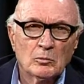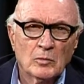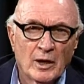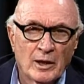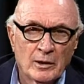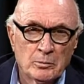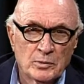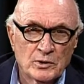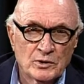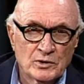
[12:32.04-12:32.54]

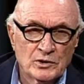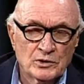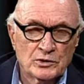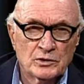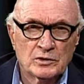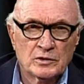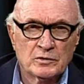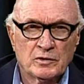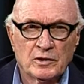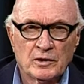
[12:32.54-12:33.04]
My
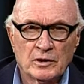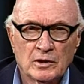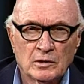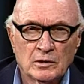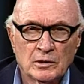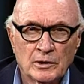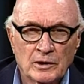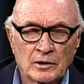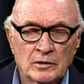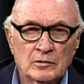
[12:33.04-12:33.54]
position is very
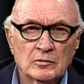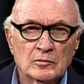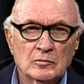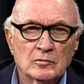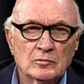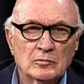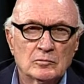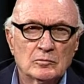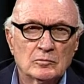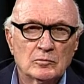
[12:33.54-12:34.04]
clear.
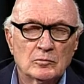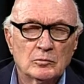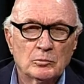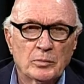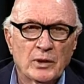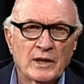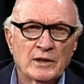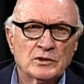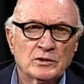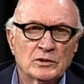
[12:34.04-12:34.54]

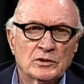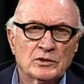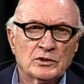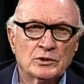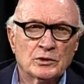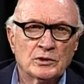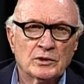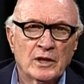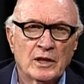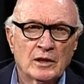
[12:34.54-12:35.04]

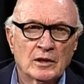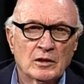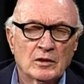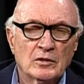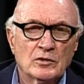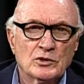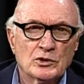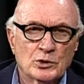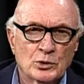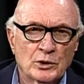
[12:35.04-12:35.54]
Patients should get
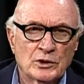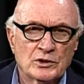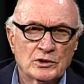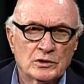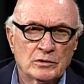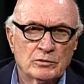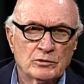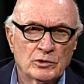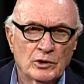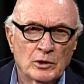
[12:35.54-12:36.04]

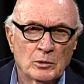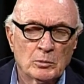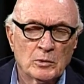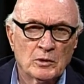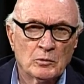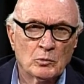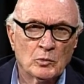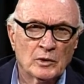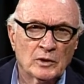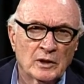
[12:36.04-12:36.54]
choice of
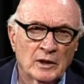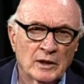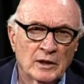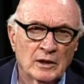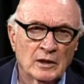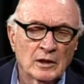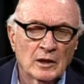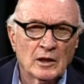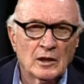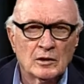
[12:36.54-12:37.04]
treatment when
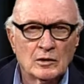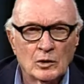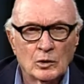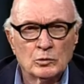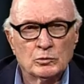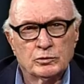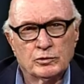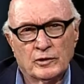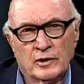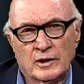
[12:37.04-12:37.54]
they
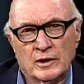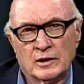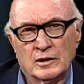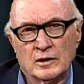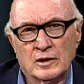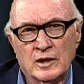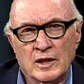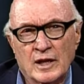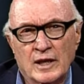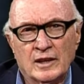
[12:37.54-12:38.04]
don't
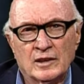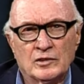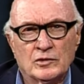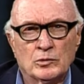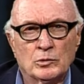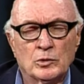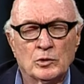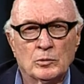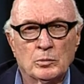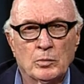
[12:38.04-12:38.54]
find the
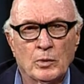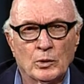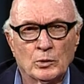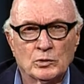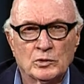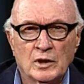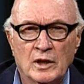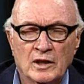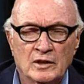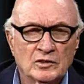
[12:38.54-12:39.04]
answer with
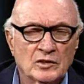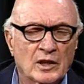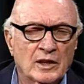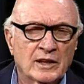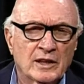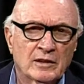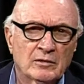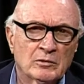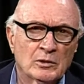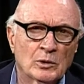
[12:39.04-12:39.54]
Botox.
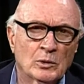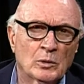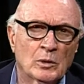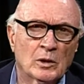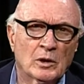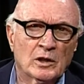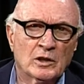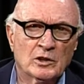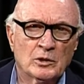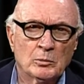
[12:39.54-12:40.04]
I have
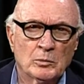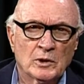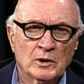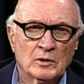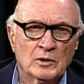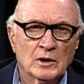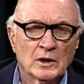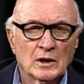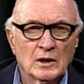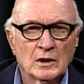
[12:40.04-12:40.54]
no
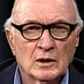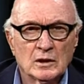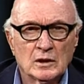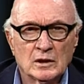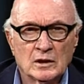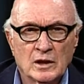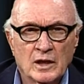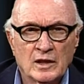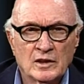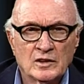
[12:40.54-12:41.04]
argument
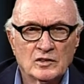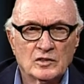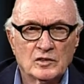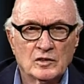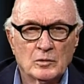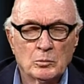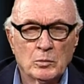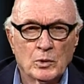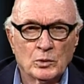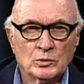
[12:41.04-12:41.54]

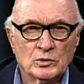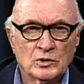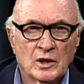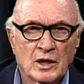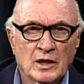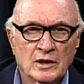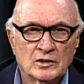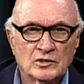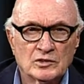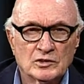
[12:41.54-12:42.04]
against the
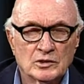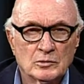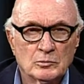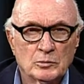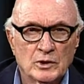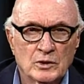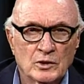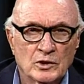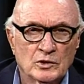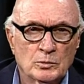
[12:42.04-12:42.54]
Botox
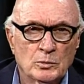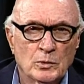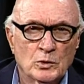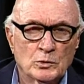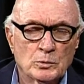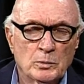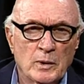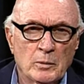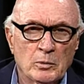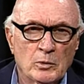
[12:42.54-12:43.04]
because
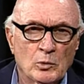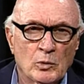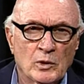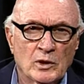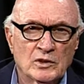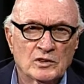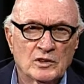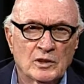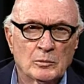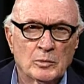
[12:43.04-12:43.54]
most people
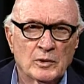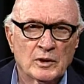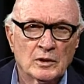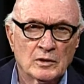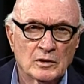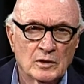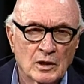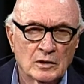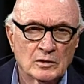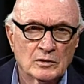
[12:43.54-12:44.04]
want
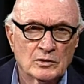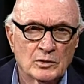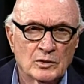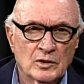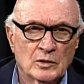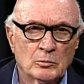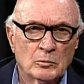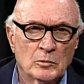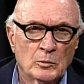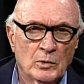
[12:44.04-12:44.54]
something done
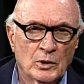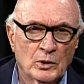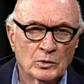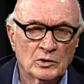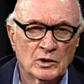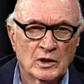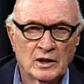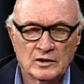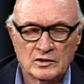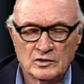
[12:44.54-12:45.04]
to them, and
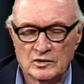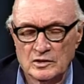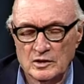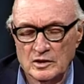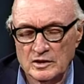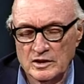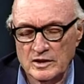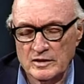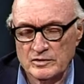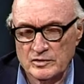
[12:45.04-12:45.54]
Botox
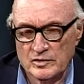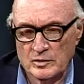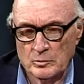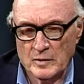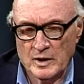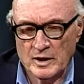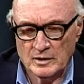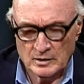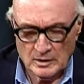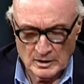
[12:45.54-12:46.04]
gives
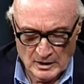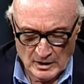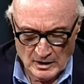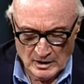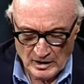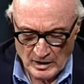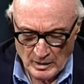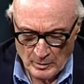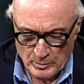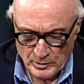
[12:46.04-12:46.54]
them that
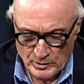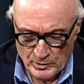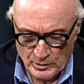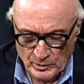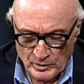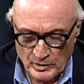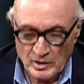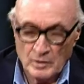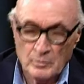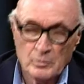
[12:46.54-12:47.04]

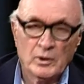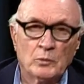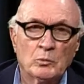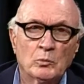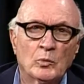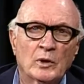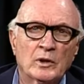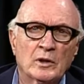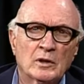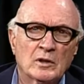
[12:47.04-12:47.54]
opportunity. But
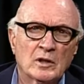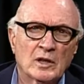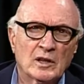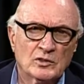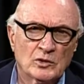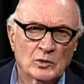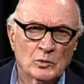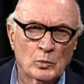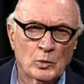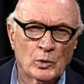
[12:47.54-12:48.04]
when it
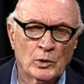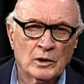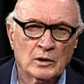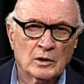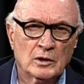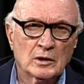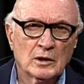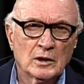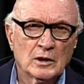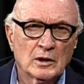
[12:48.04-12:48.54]
doesn't
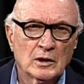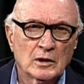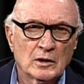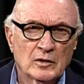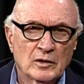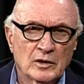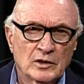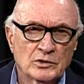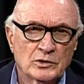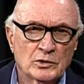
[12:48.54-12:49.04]
work,
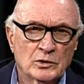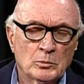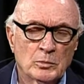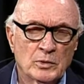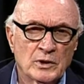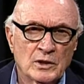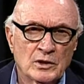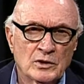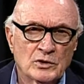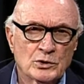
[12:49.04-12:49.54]
there
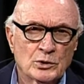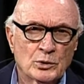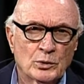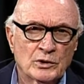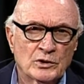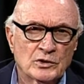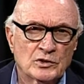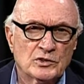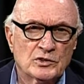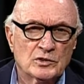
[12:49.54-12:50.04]
should be
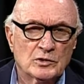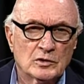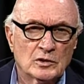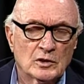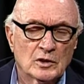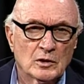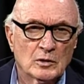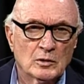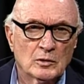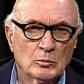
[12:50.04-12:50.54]
choice.
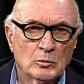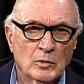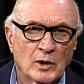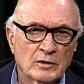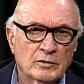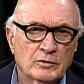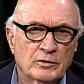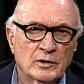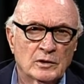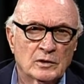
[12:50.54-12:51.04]

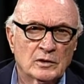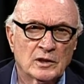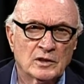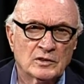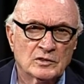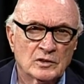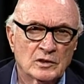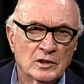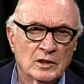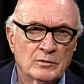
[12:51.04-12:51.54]
My field
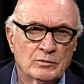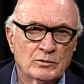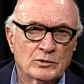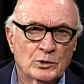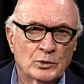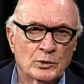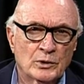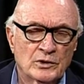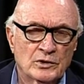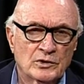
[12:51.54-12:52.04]
doesn't give
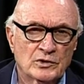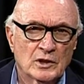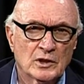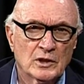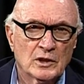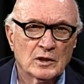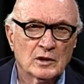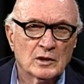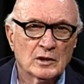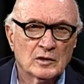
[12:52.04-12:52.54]
choice.
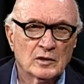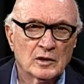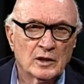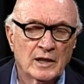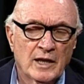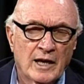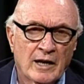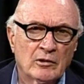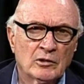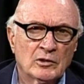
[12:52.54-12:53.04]

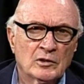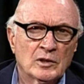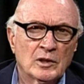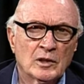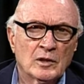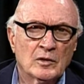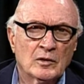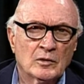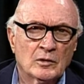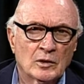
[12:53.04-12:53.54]
They
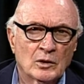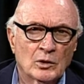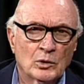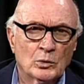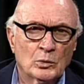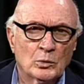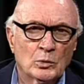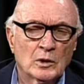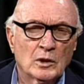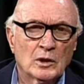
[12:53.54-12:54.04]
guarantee there are
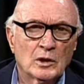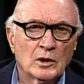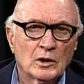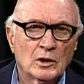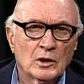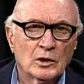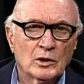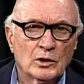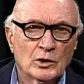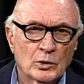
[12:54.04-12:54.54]
no
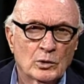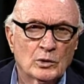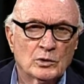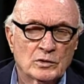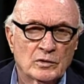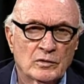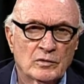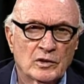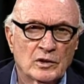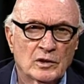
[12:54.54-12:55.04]

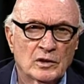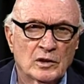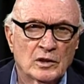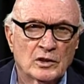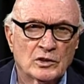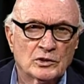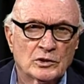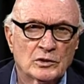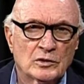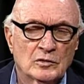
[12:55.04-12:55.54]
cures of the
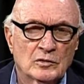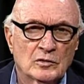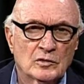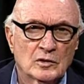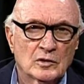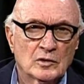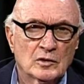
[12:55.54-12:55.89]
condition.